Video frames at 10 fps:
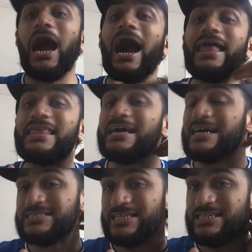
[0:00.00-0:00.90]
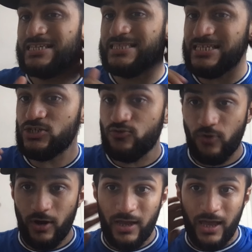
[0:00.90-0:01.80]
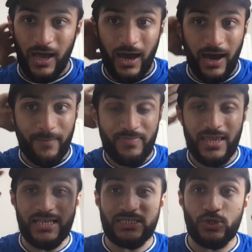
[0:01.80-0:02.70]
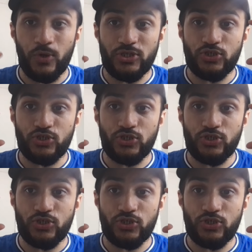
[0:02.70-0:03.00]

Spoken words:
And essentially, this drug is going